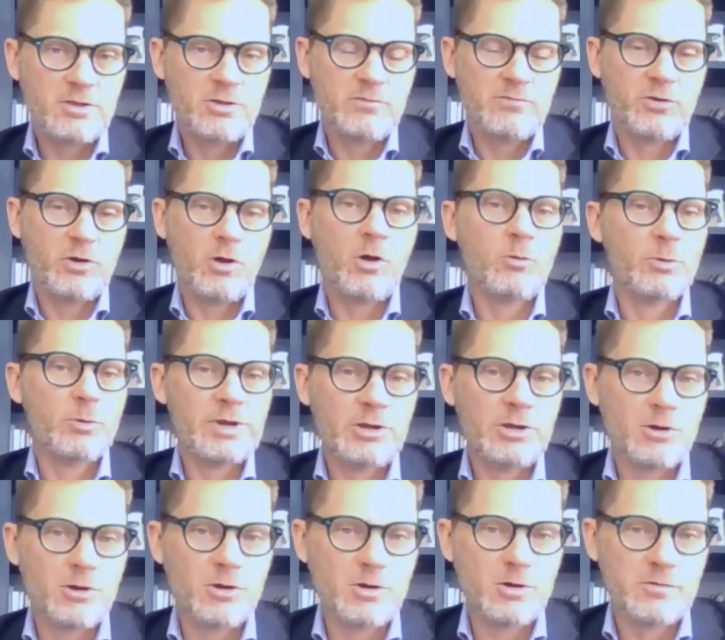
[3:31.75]
You've
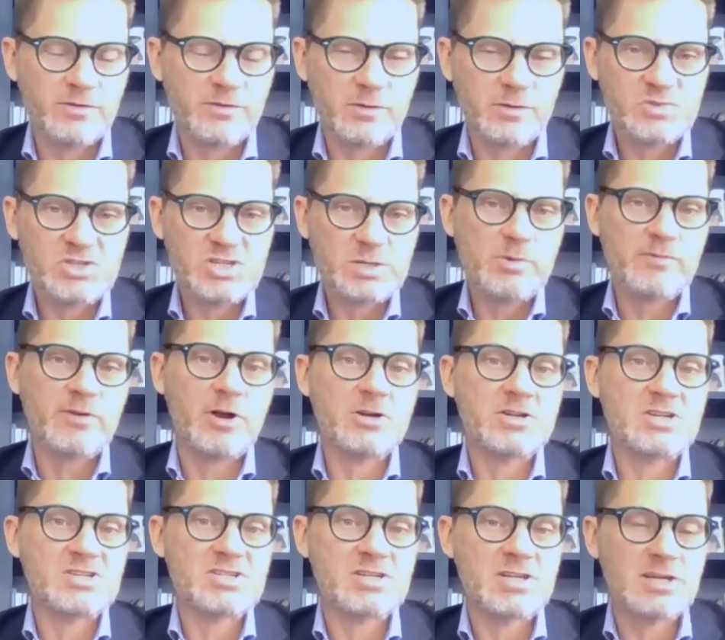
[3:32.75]
already heard from some of
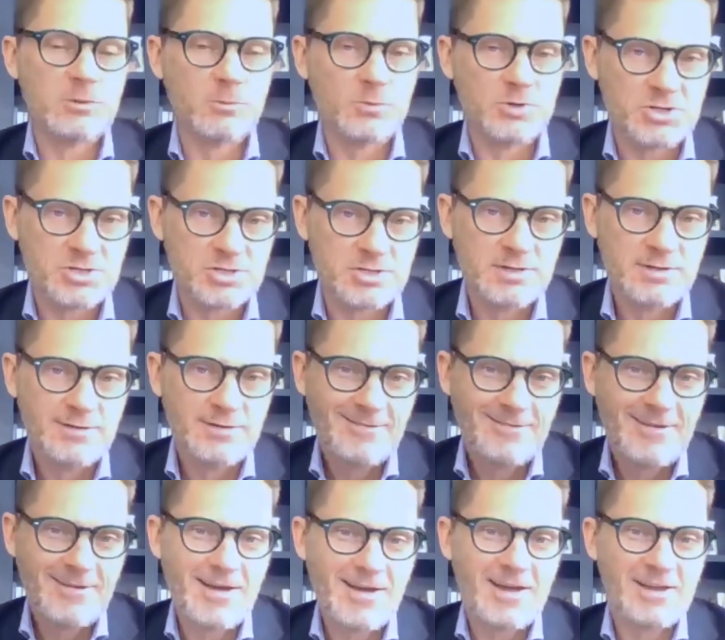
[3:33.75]
our distinguished
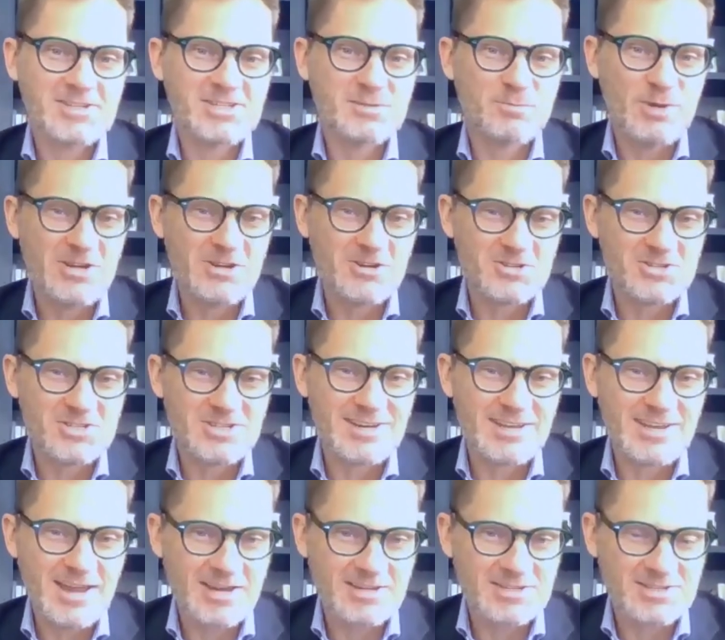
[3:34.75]
speakers
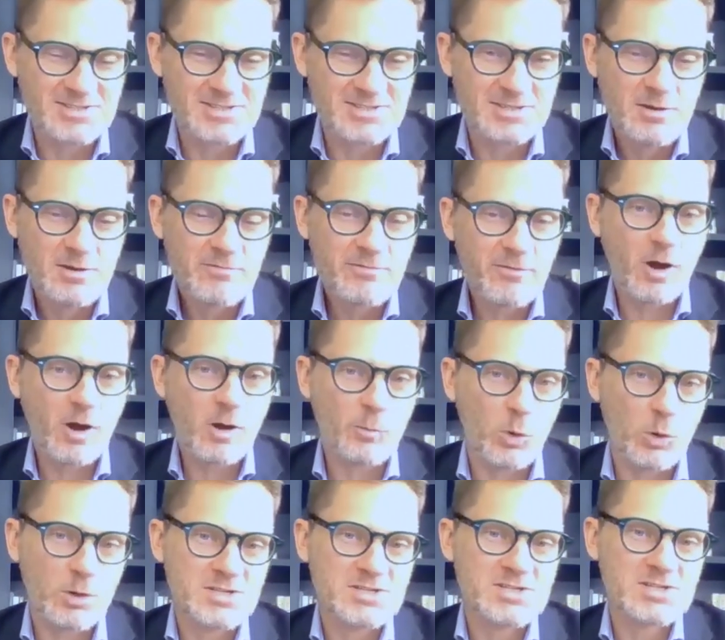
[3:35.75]
and guests, far
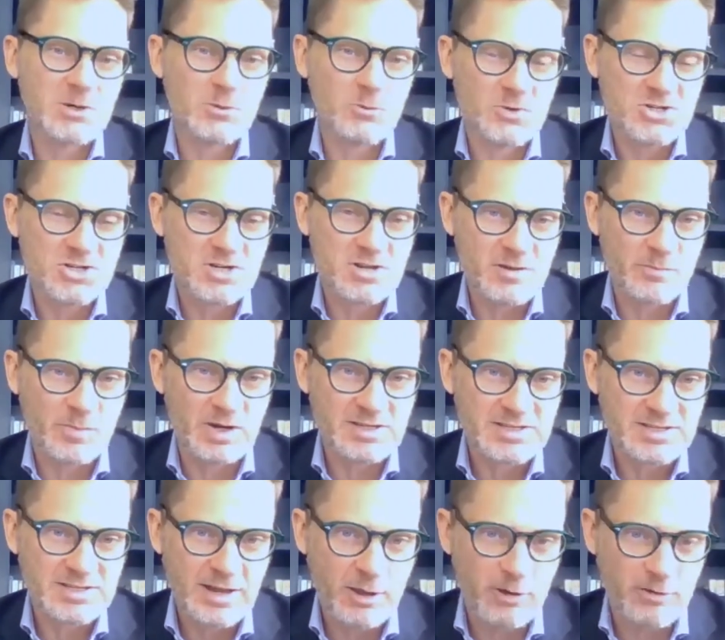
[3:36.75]
more distinguished than
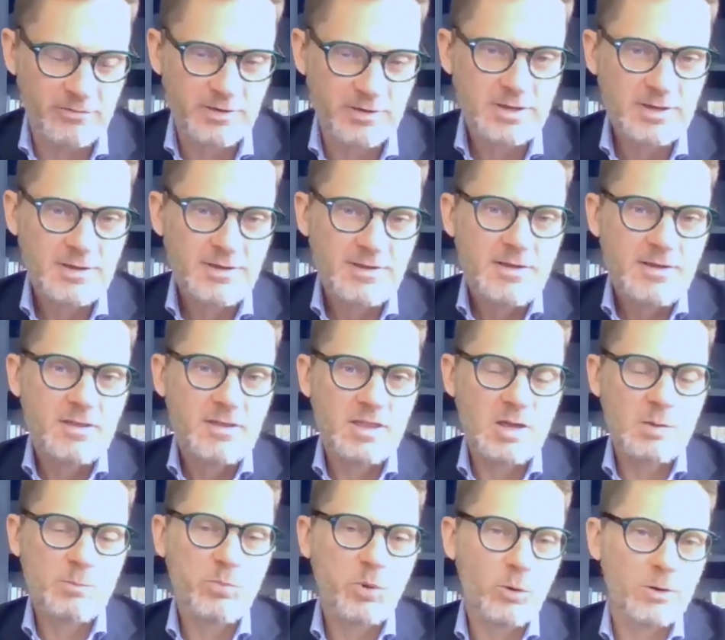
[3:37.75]
myself,
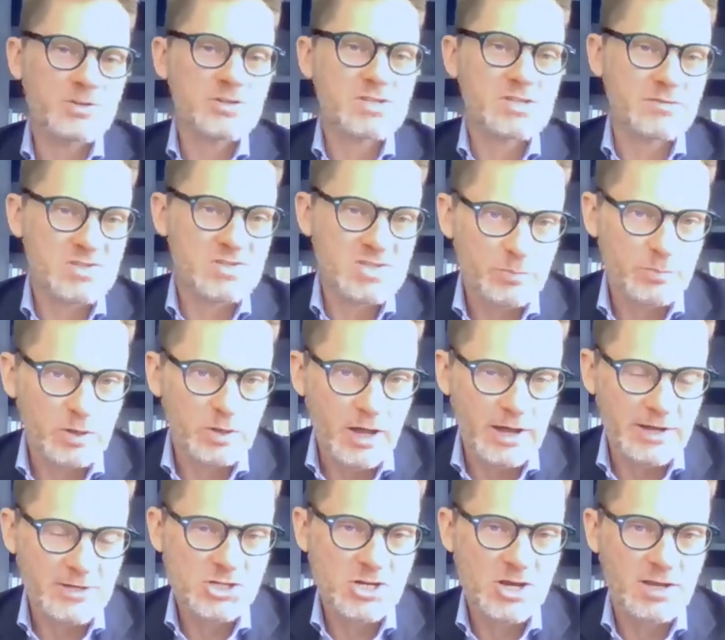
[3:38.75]
the importance of
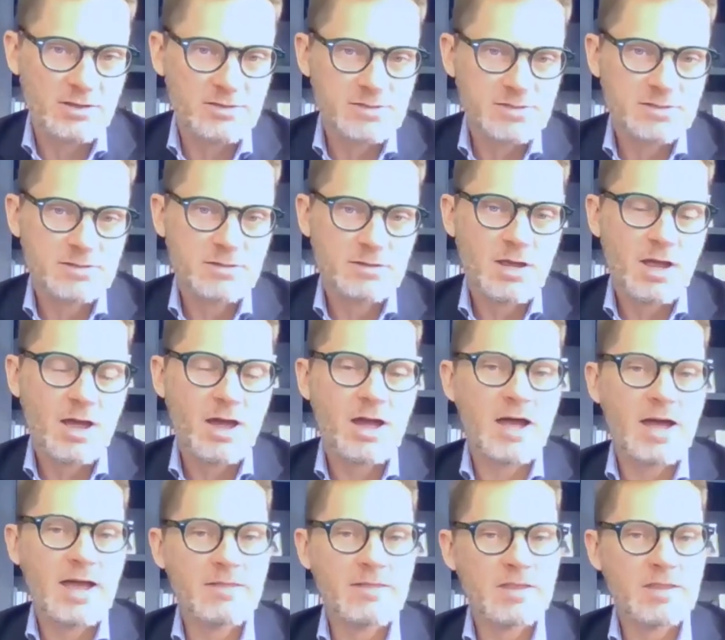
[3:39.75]
supply chains
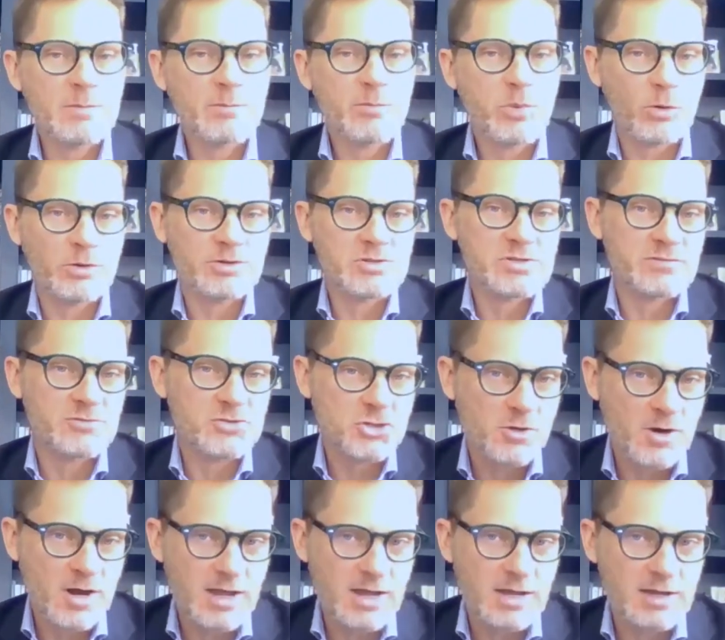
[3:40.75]
and the importance of
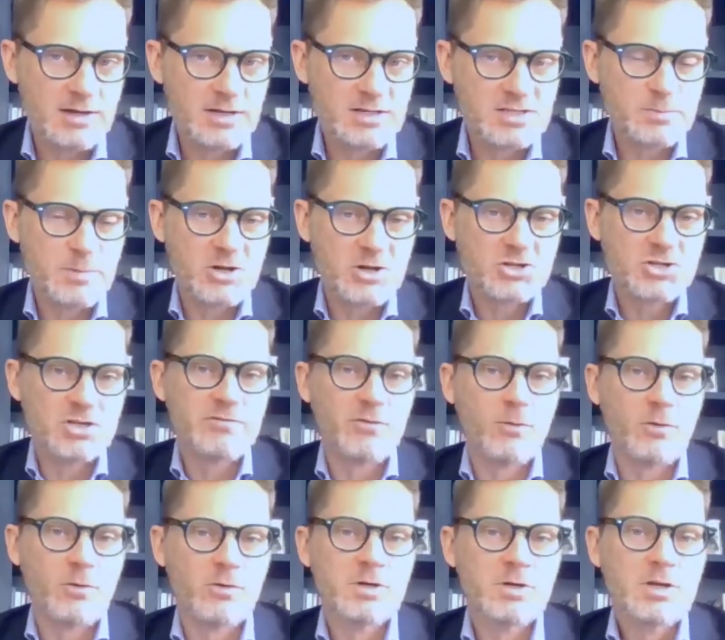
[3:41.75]
trade, especially
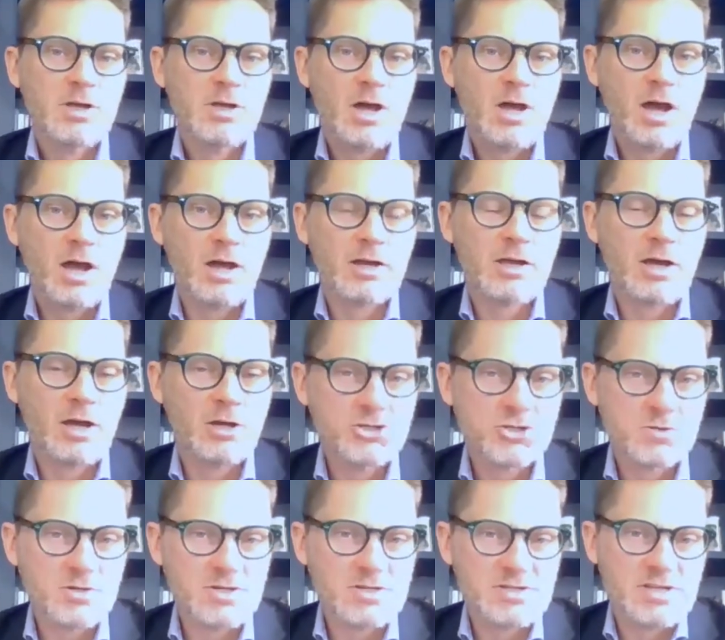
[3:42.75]
for
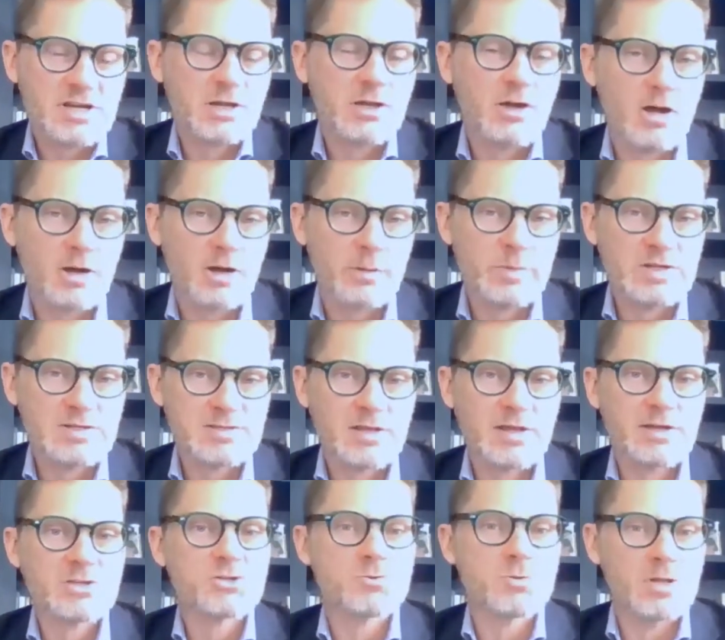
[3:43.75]
countries and economies
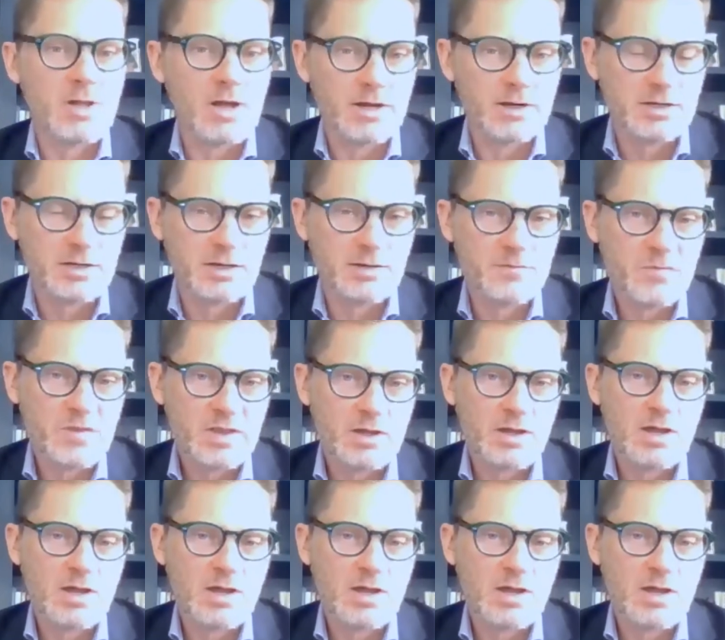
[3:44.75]
like Sri Lanka.